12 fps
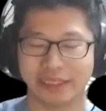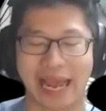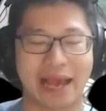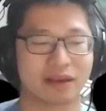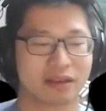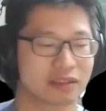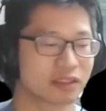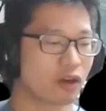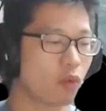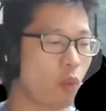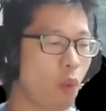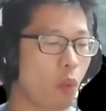Yeah.
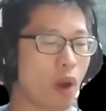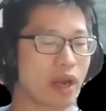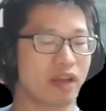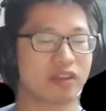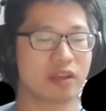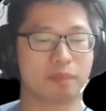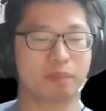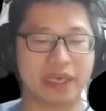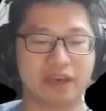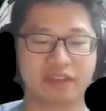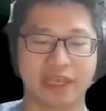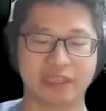So one of the
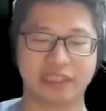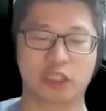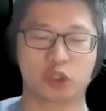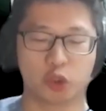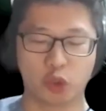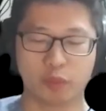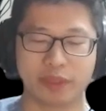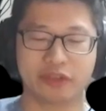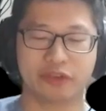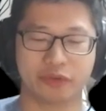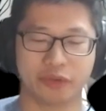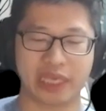big things that drew me
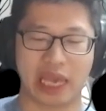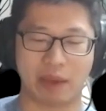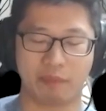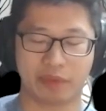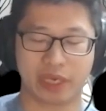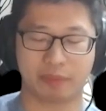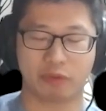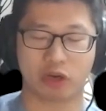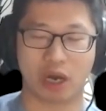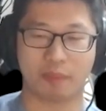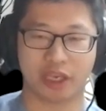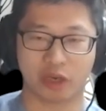to the MBA
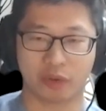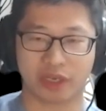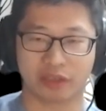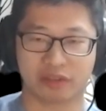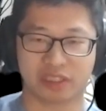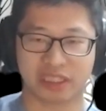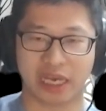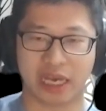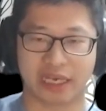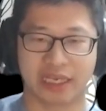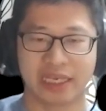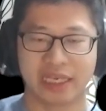program here at
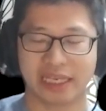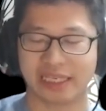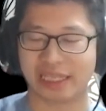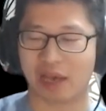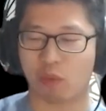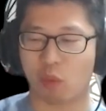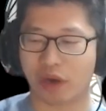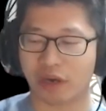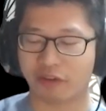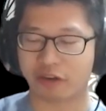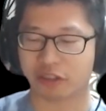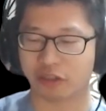UCI is that one of
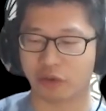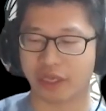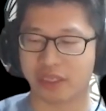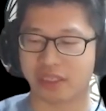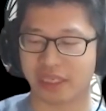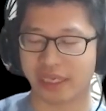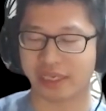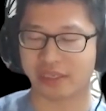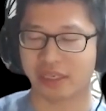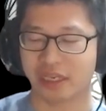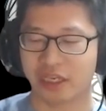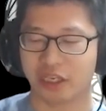their slogans
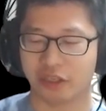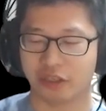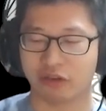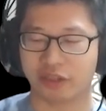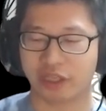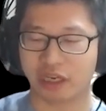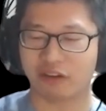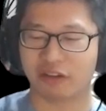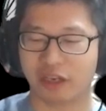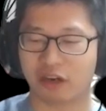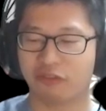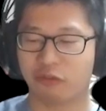is,
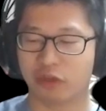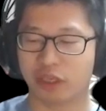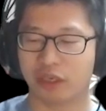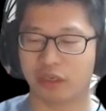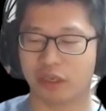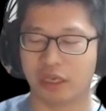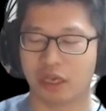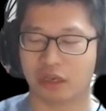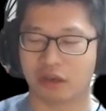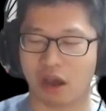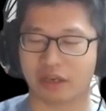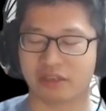they're fully
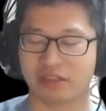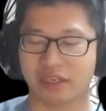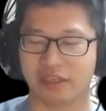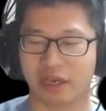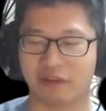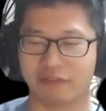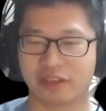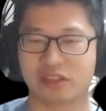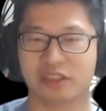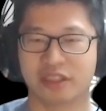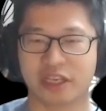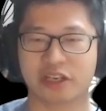cognizant of this
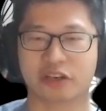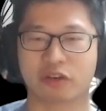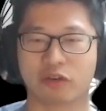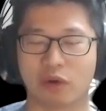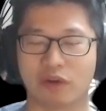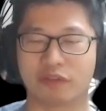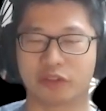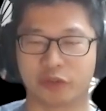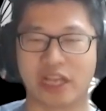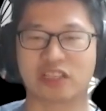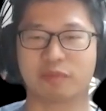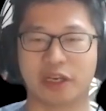digital
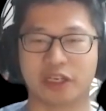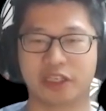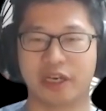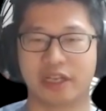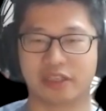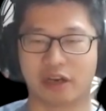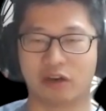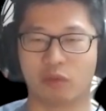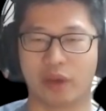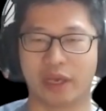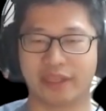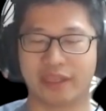transformation that's
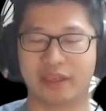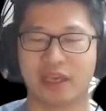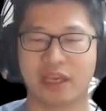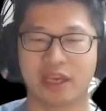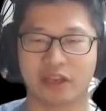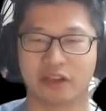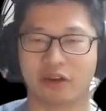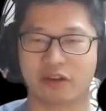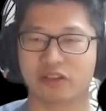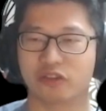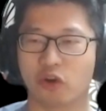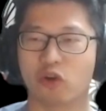underway. I think there
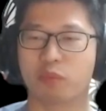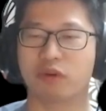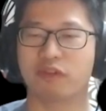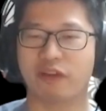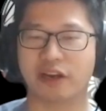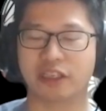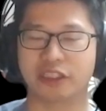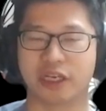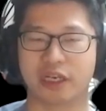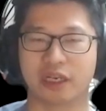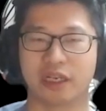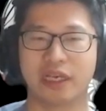is no
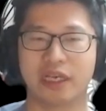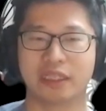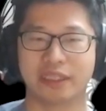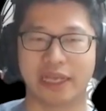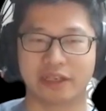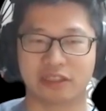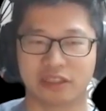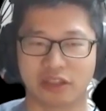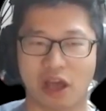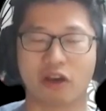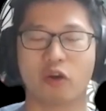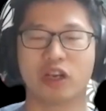profession that is
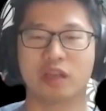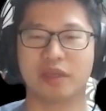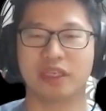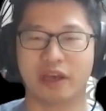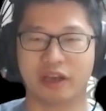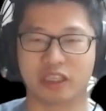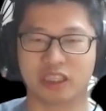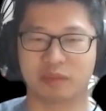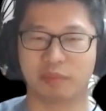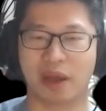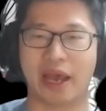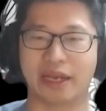not going to be touched
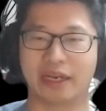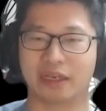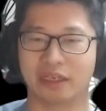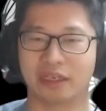by,